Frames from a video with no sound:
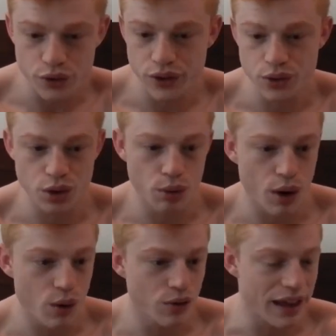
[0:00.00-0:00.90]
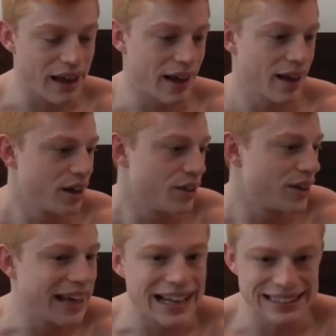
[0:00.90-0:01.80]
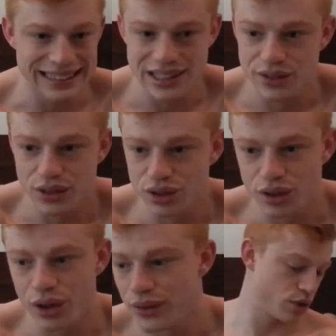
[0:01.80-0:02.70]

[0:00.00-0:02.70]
for you to grow. They're the catalyst for you to grow.